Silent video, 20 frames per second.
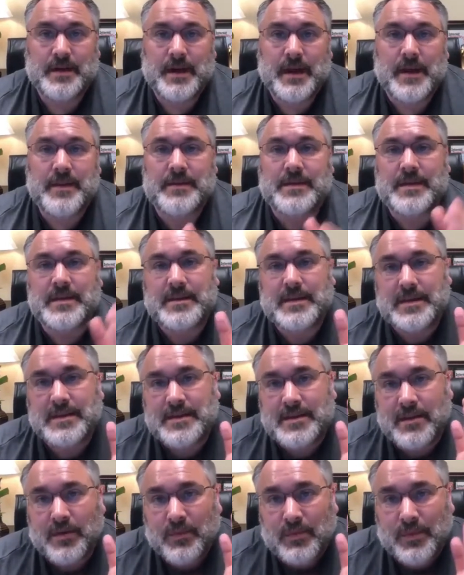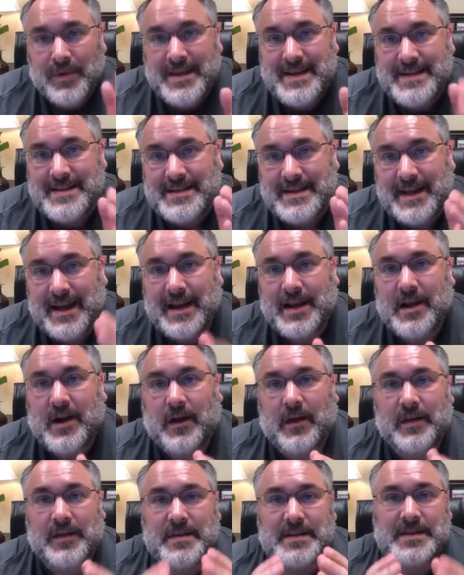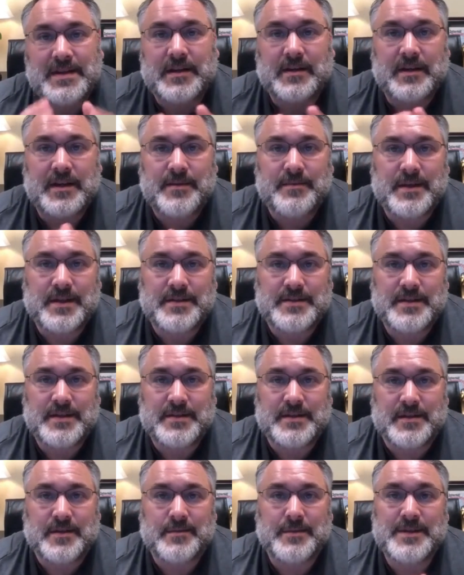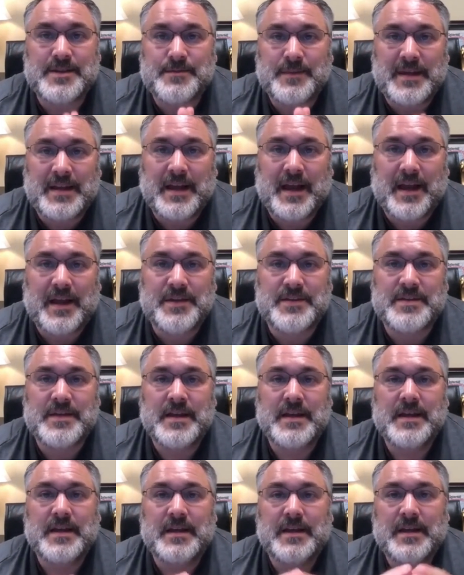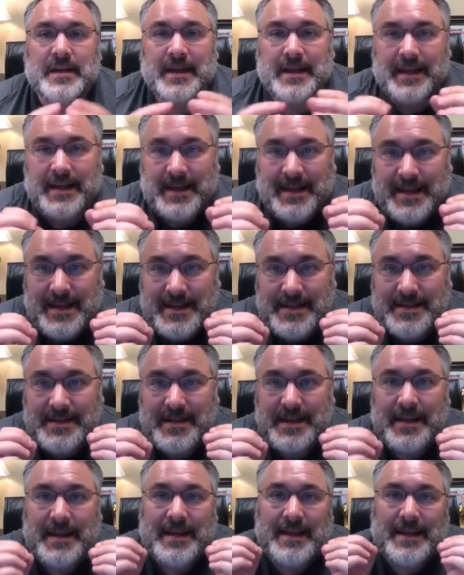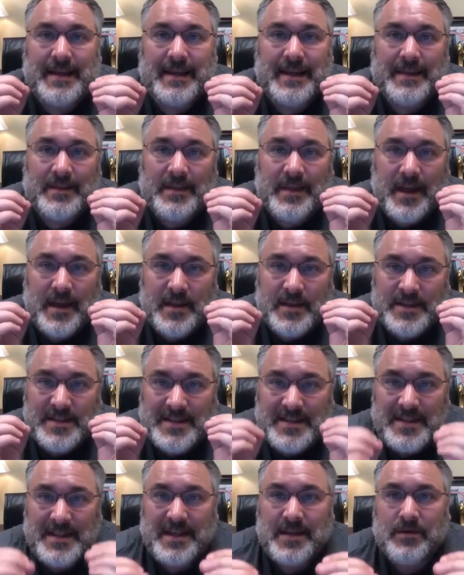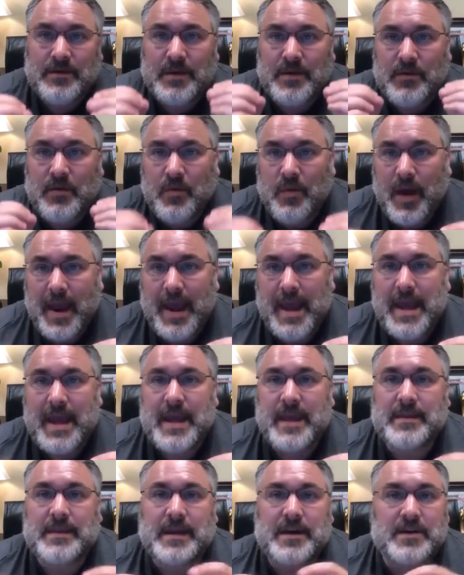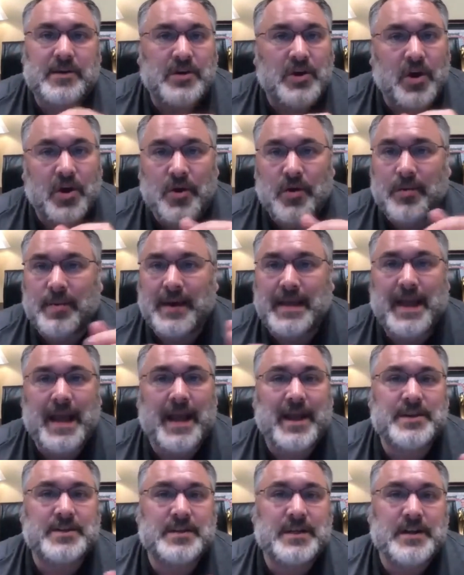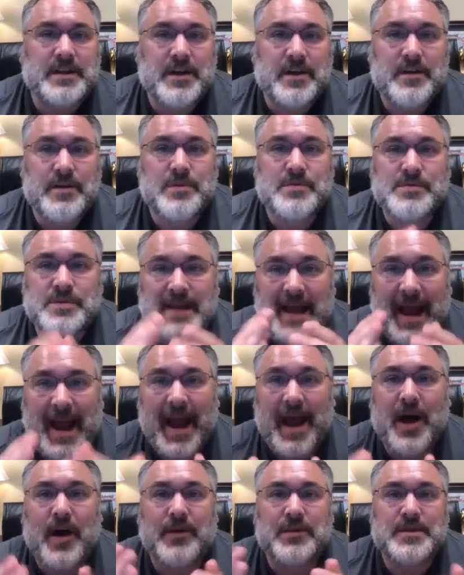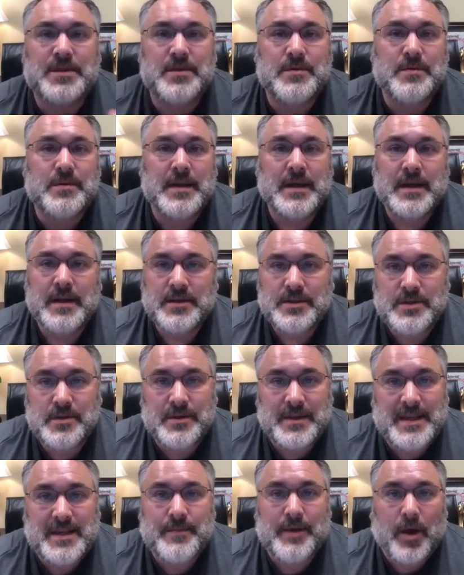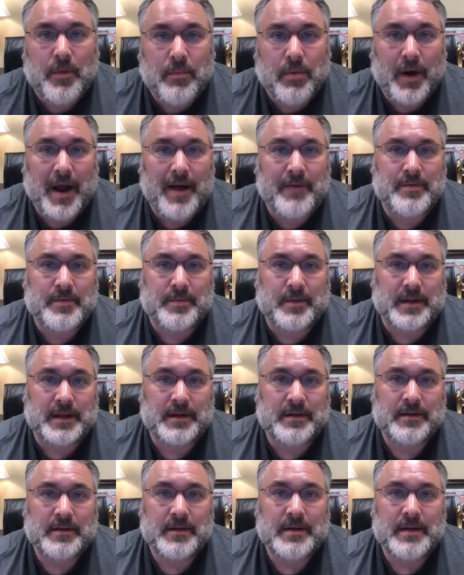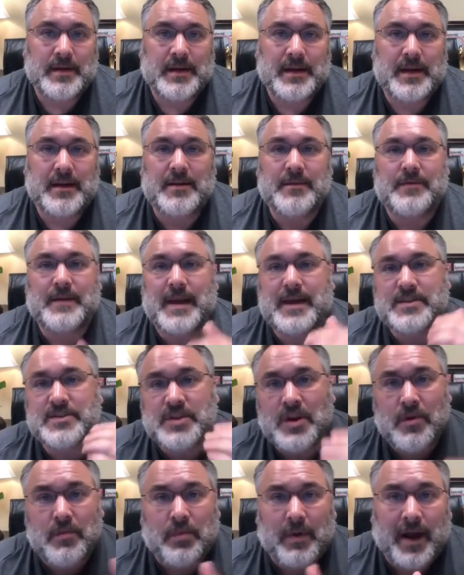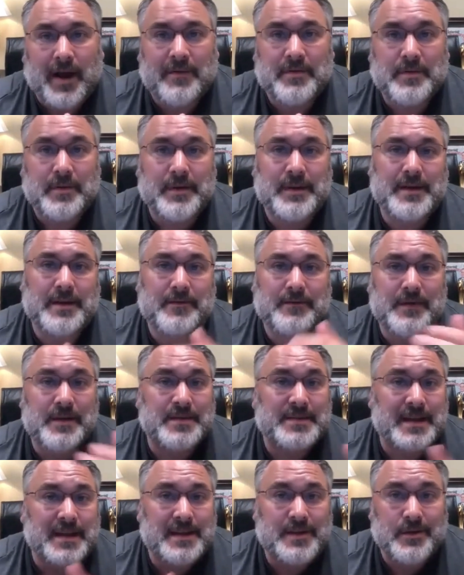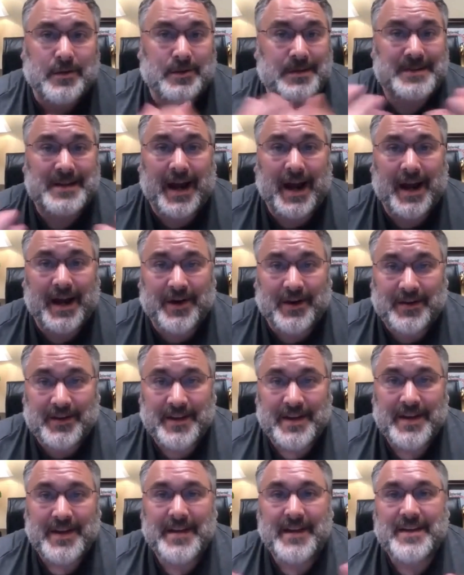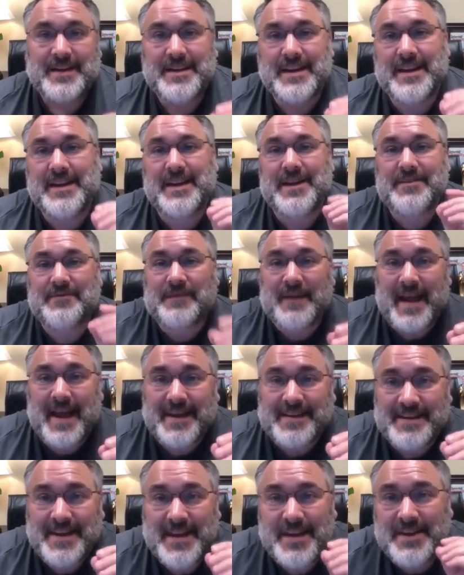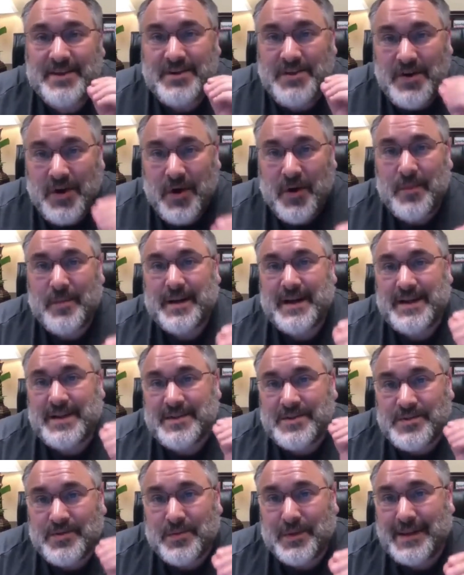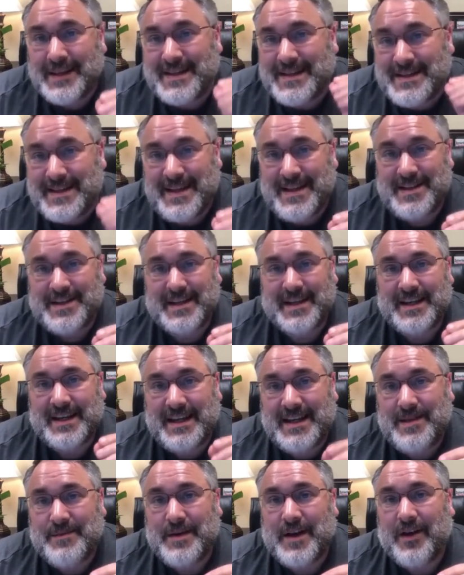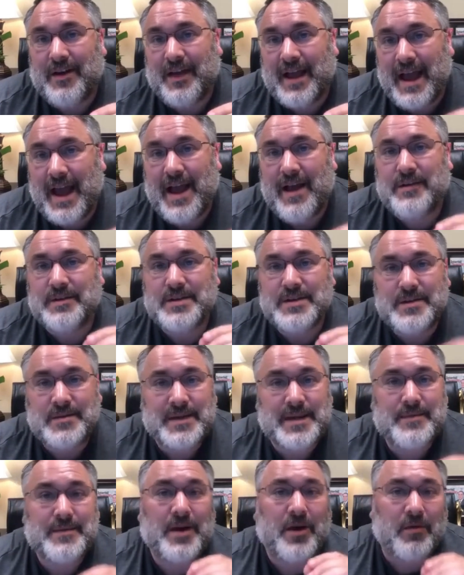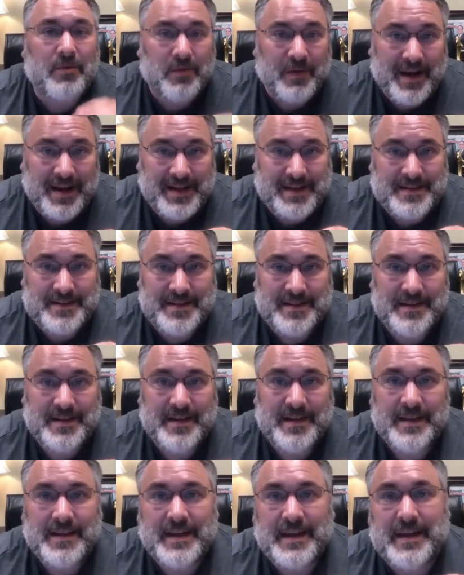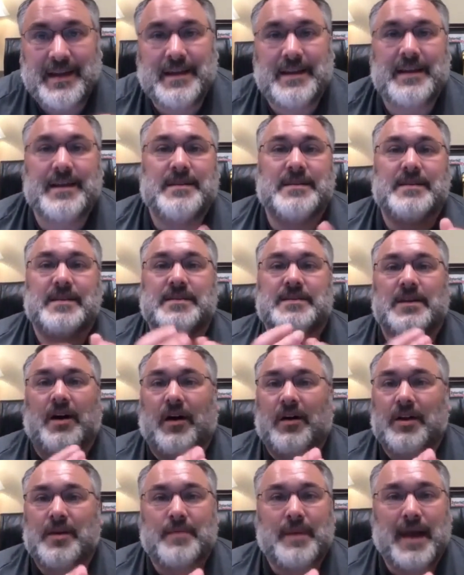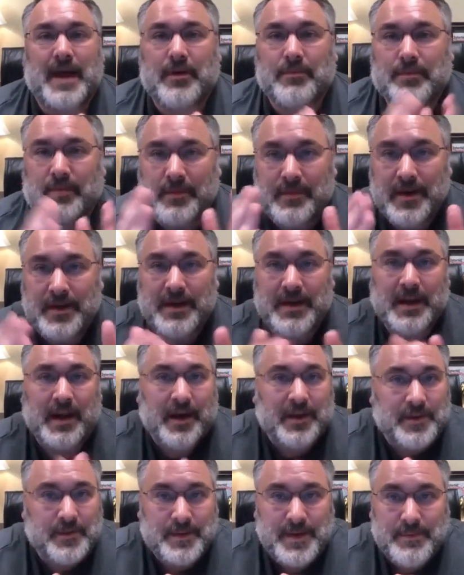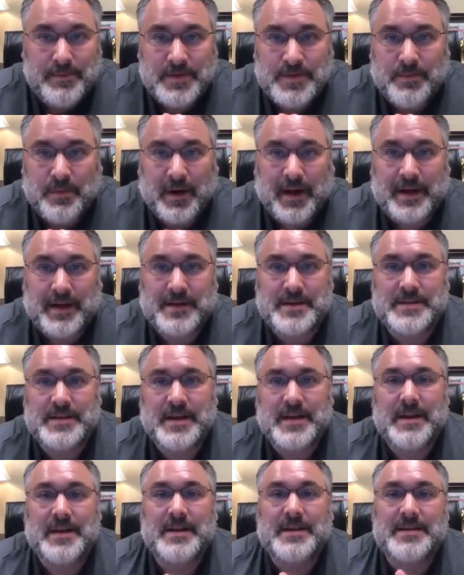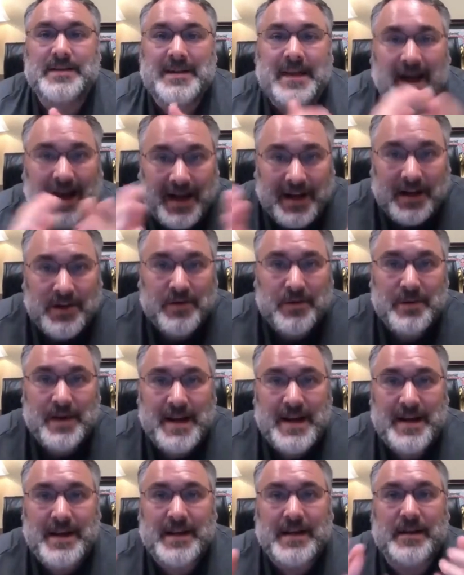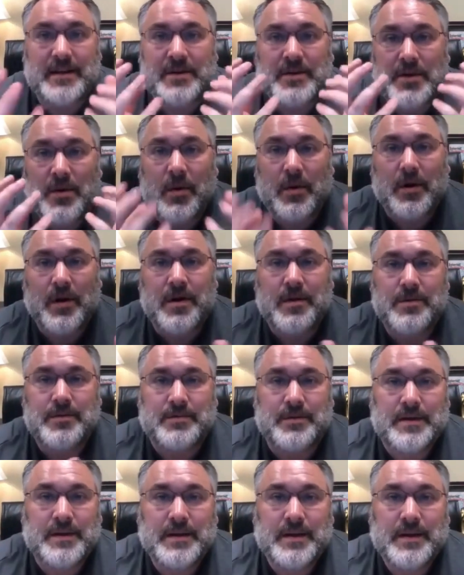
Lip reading: And the reason I call it The Secret Email System is because it is the secret way that nobody actually knows how to do email profitably. And in fact, so profitable that it feels like you're retired. In fact, nobody is really teaching email how to do email right. And it's all about promoting other people's products, not creating your own.